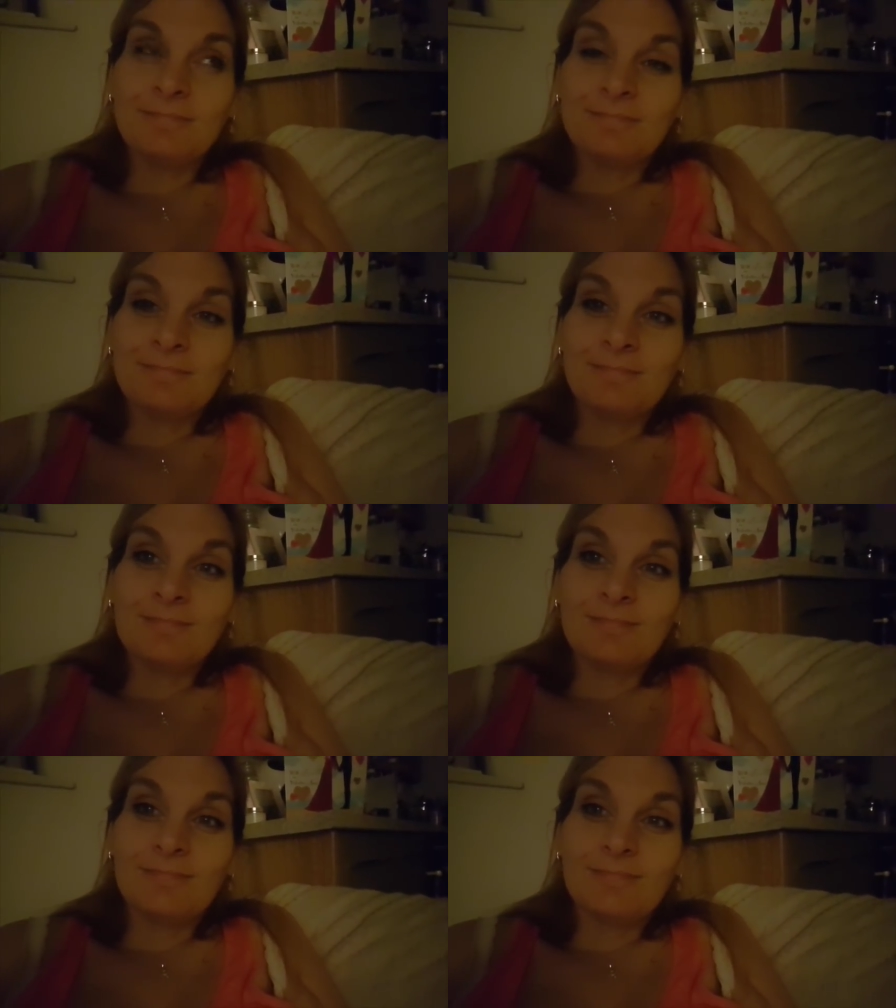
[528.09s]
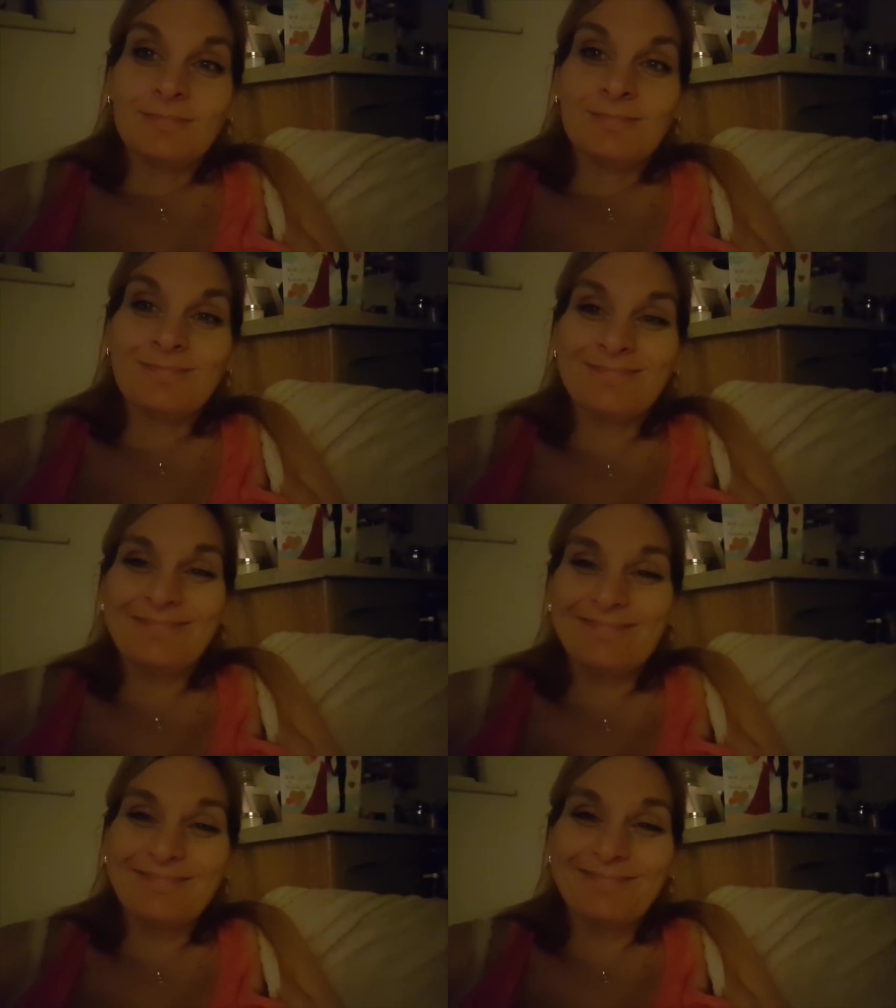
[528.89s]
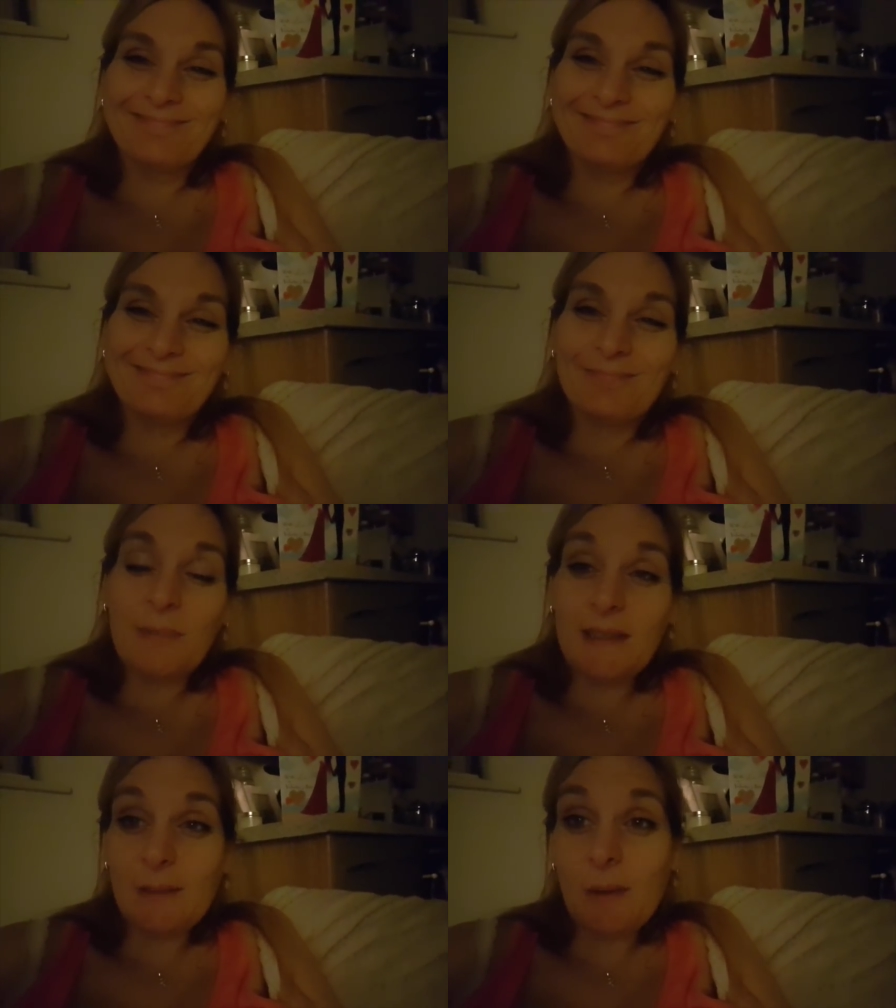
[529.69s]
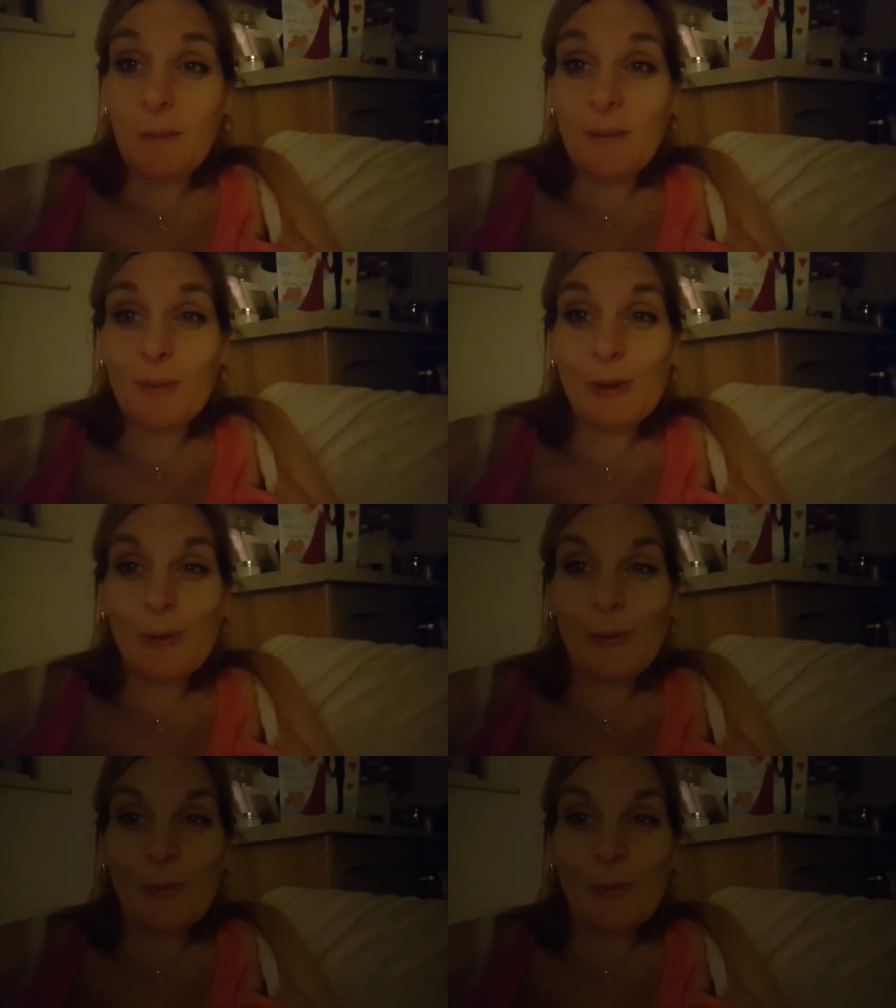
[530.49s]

No. But he did make me a brew.